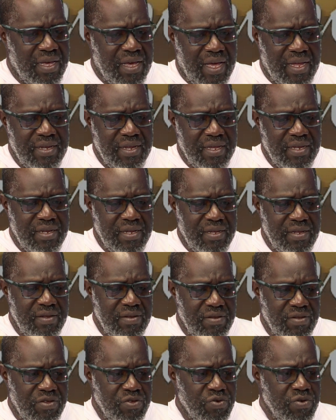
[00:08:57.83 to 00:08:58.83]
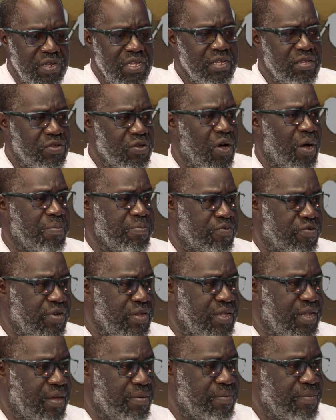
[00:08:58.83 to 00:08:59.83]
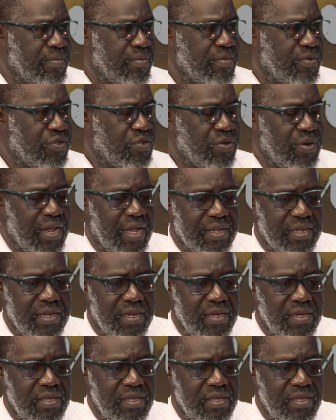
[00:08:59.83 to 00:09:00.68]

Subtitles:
And you need to upgrade them so that,